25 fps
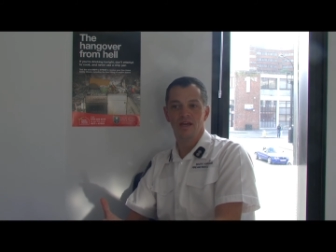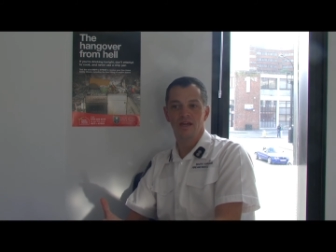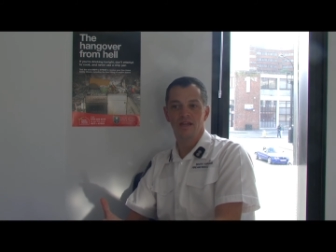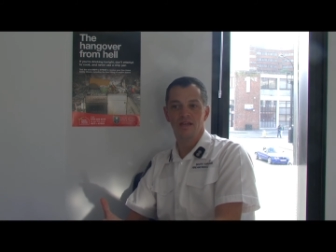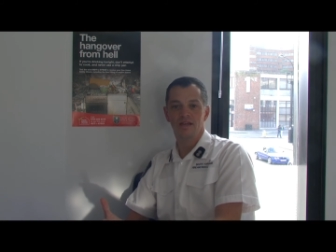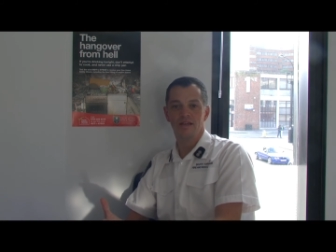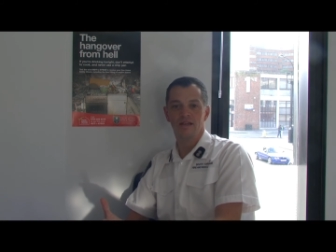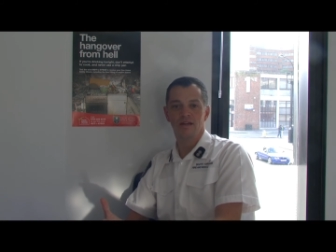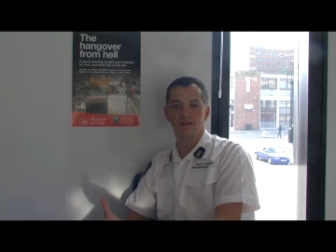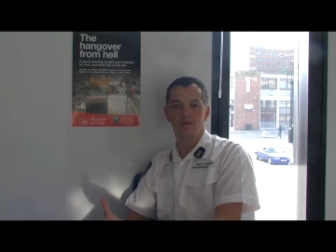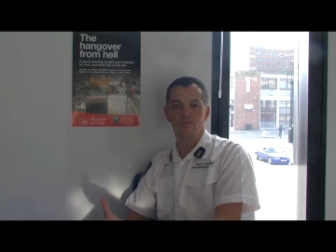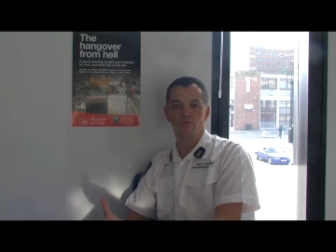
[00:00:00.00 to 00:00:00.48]

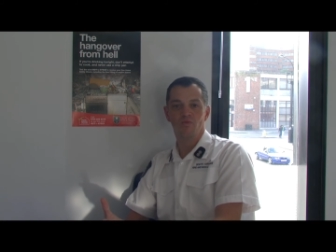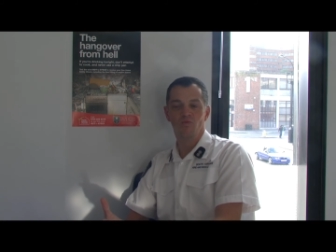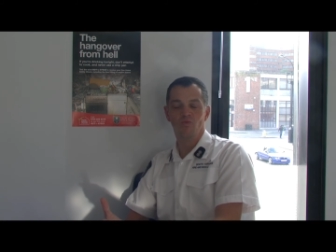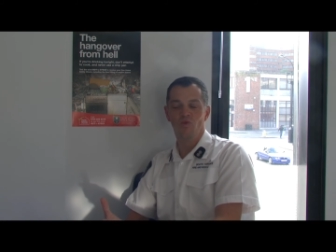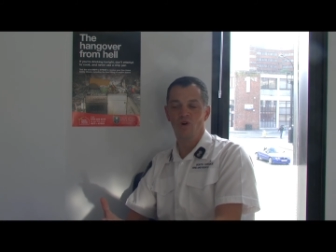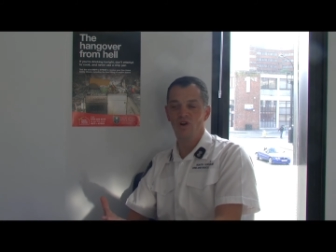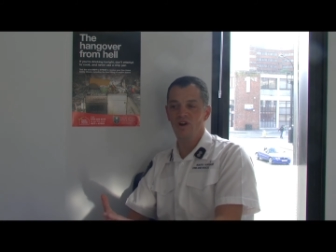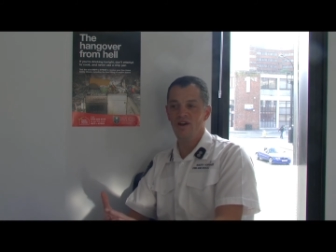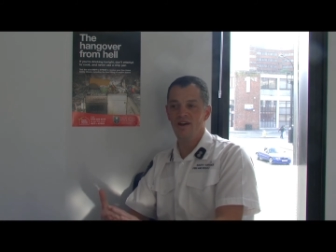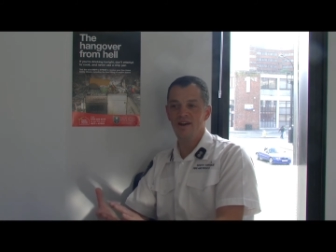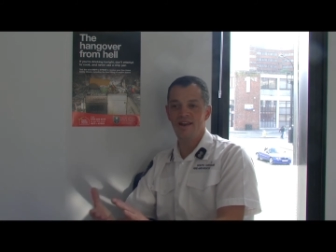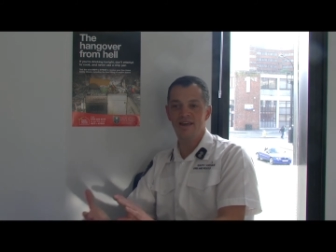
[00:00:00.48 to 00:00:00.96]
And
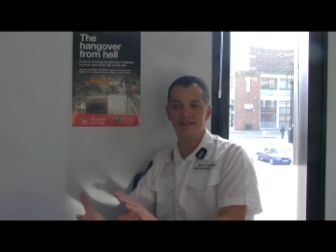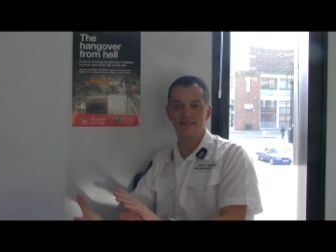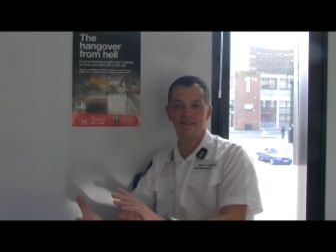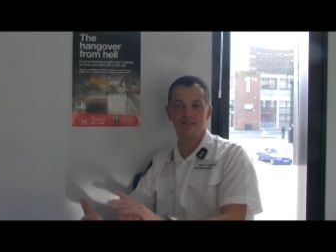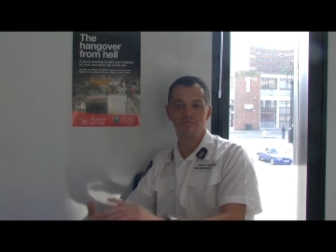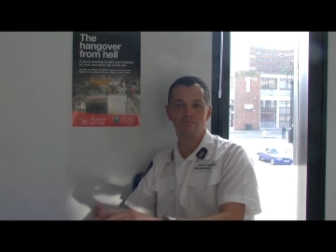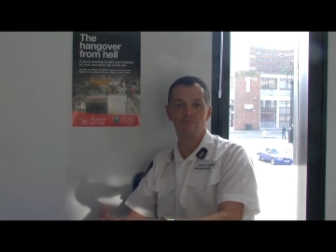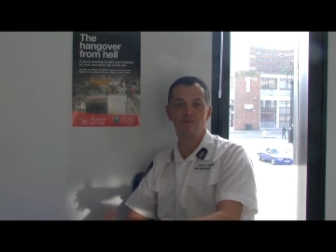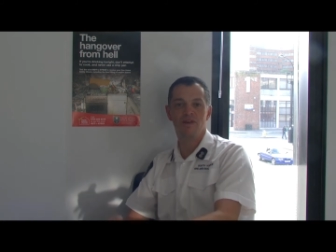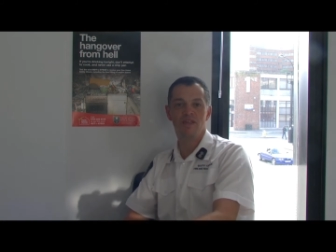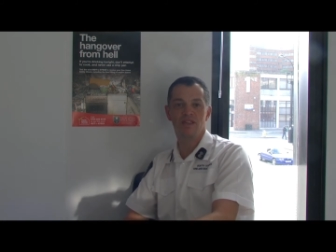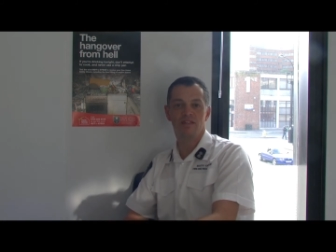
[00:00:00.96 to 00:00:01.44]
one
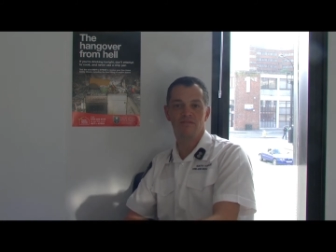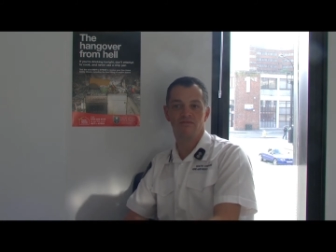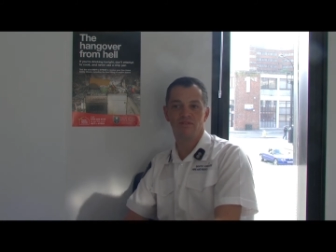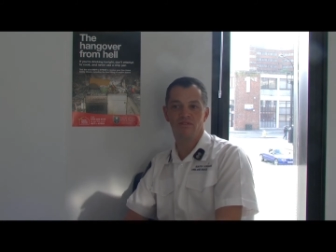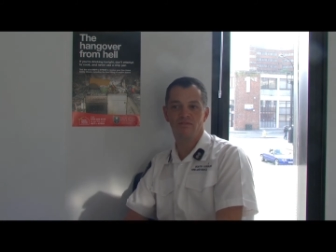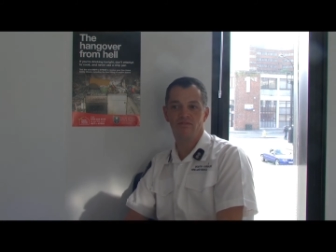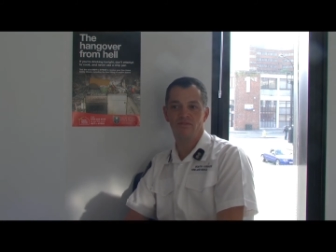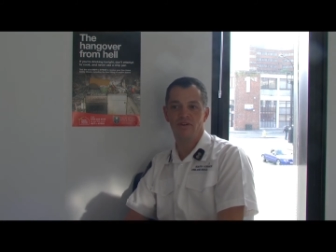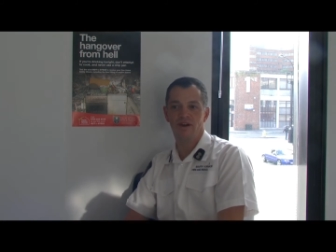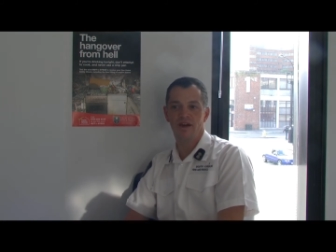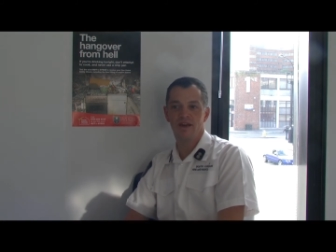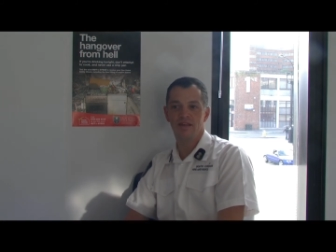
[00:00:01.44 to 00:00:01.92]
lasting piece of
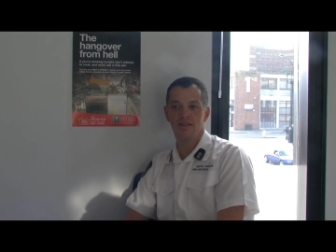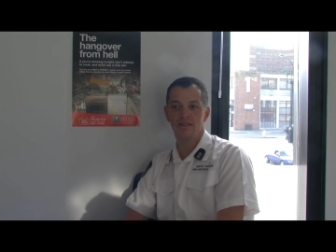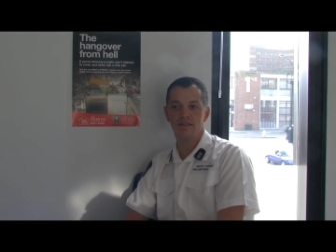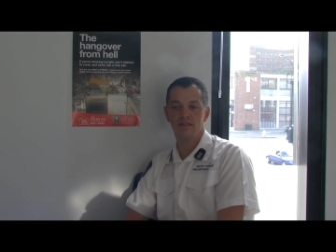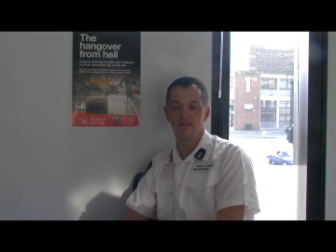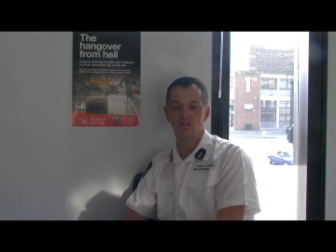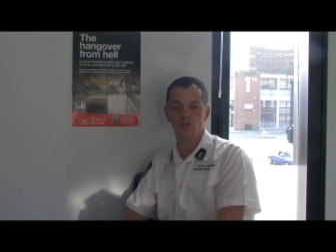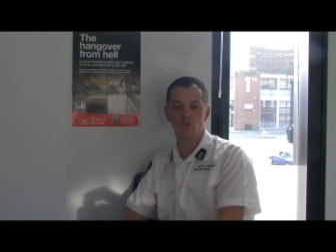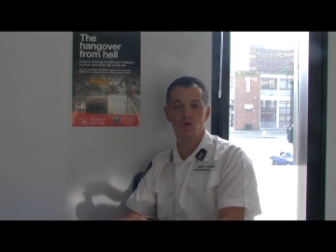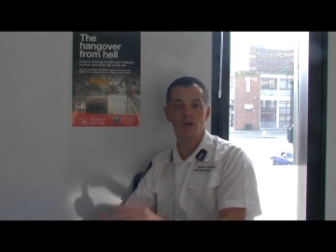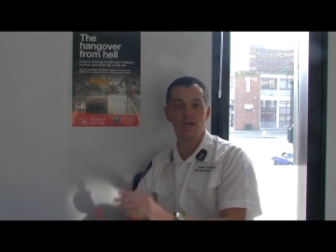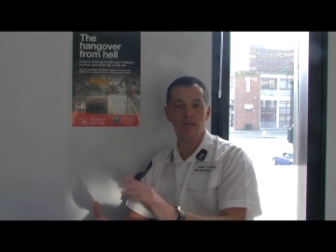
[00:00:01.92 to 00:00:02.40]
advice
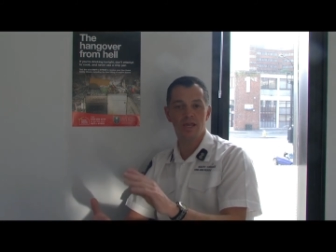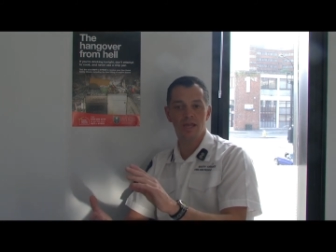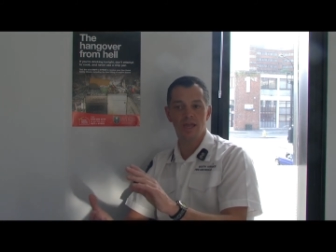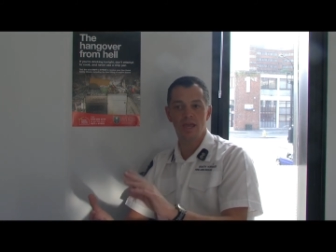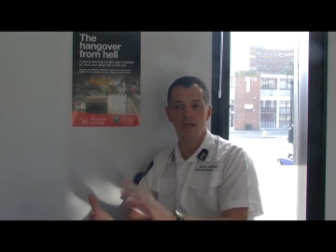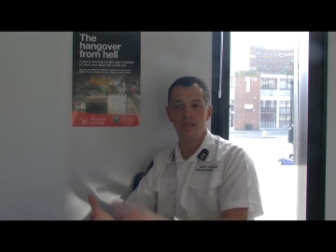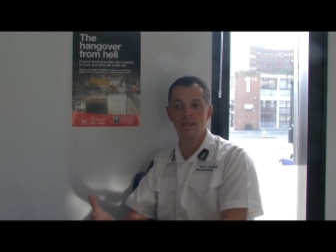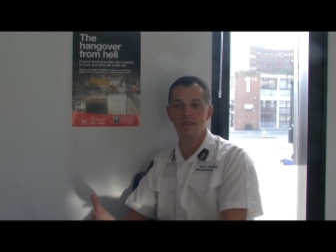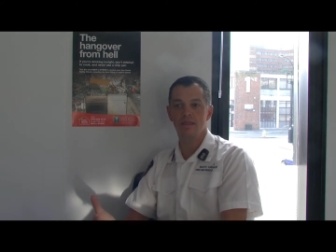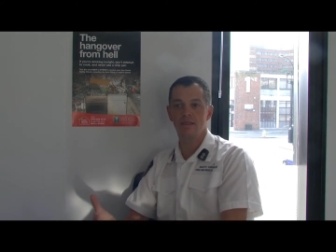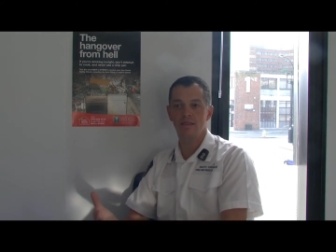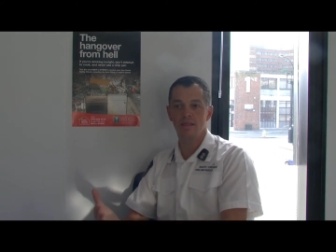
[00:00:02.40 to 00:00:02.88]
is try and
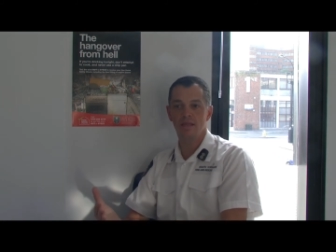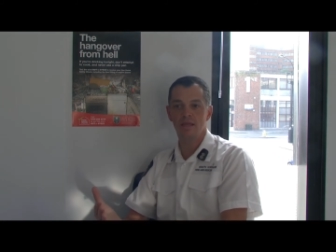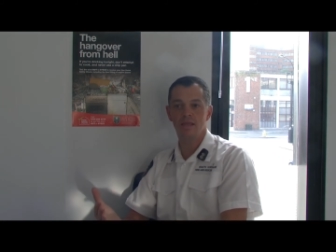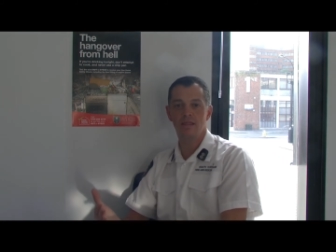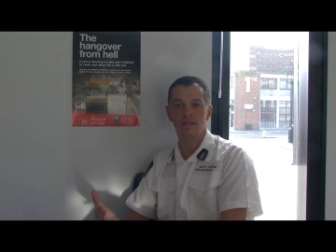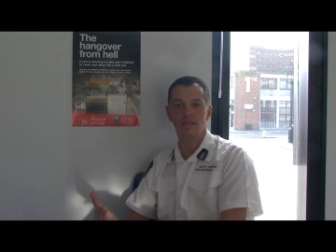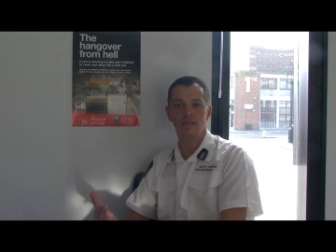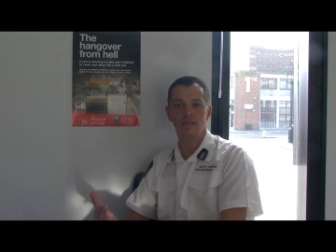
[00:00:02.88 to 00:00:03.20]
get in,